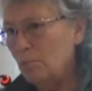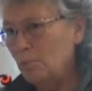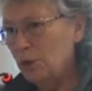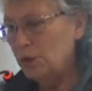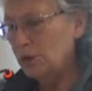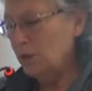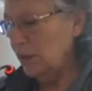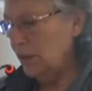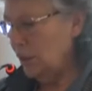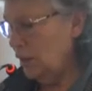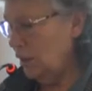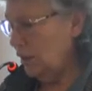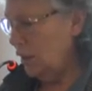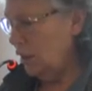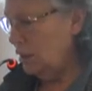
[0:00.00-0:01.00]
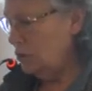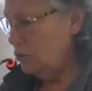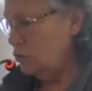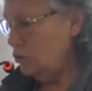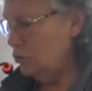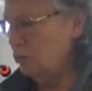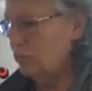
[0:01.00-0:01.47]
but leading
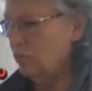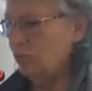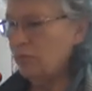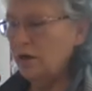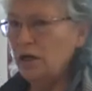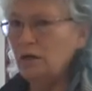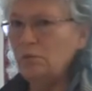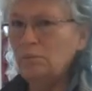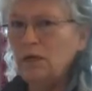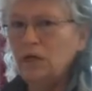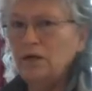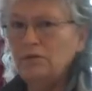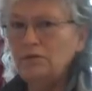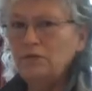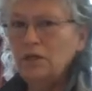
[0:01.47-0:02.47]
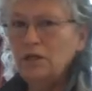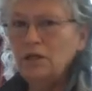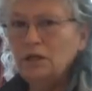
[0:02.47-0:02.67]
into the realm of